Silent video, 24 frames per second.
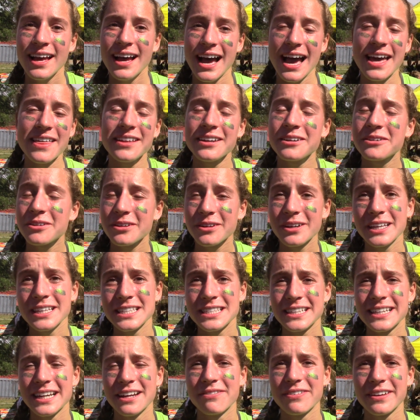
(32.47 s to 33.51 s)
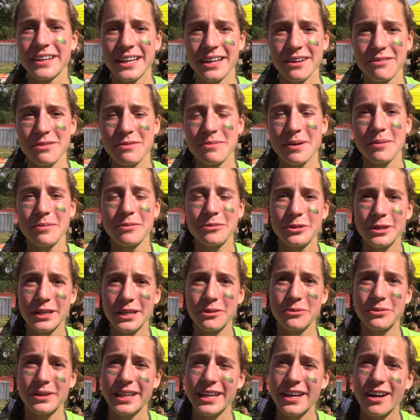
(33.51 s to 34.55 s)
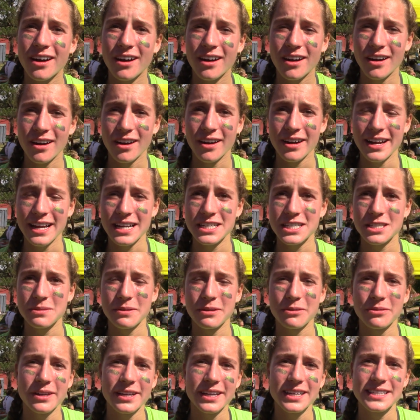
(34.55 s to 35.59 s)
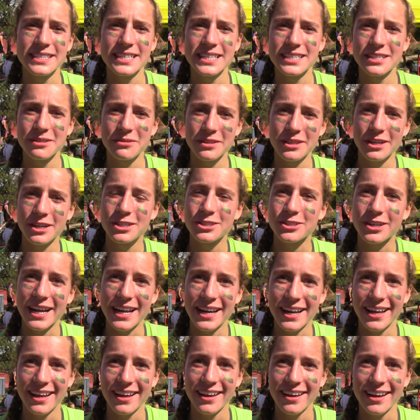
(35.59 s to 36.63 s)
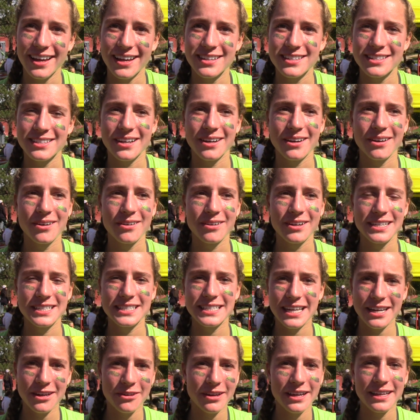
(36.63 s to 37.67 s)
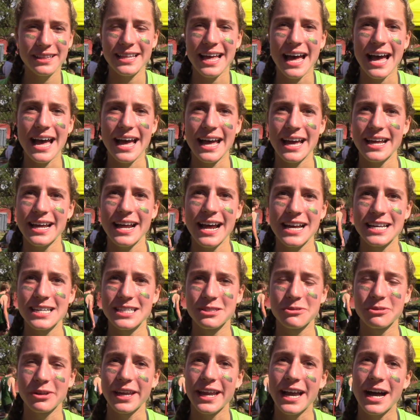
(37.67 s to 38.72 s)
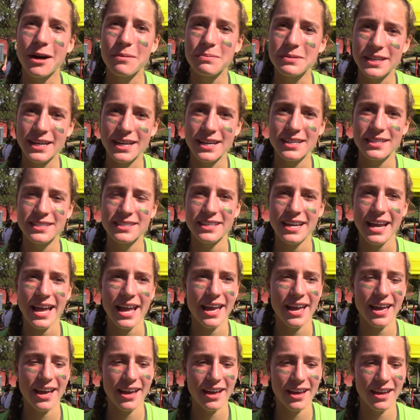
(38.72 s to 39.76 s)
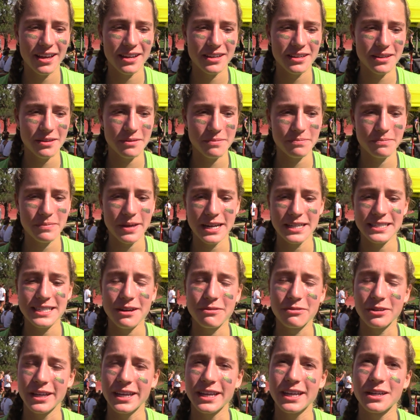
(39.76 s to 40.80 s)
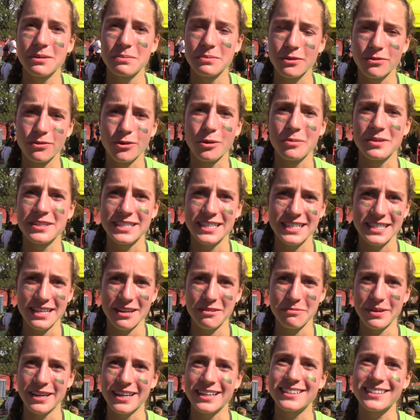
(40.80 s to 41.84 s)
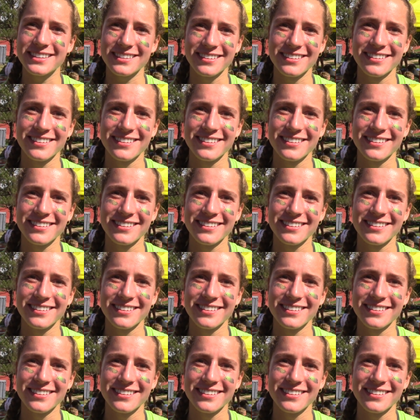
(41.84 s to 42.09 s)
I think really significant. We've all been working really hard and just being really consistent with our training, and so continuing that has really helped us and made us have really good performances at meets.